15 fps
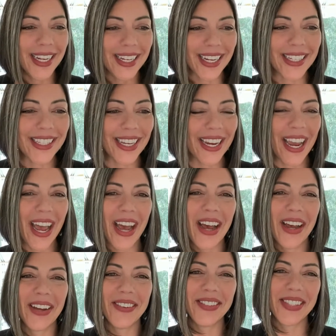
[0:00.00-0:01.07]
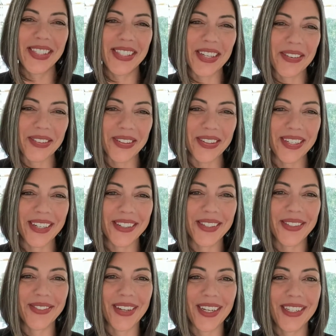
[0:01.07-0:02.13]
yes, I have several years
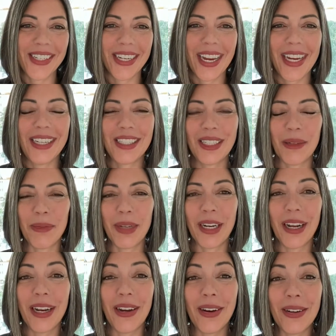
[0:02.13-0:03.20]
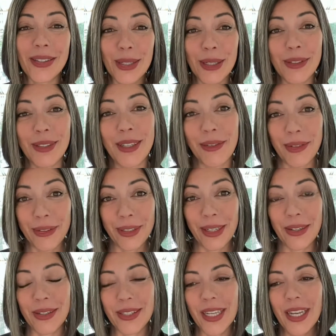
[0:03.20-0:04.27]
of education, but I also have several
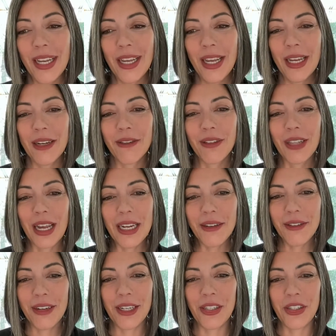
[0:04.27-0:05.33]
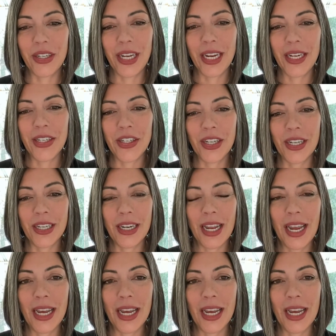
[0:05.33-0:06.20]
years of life education.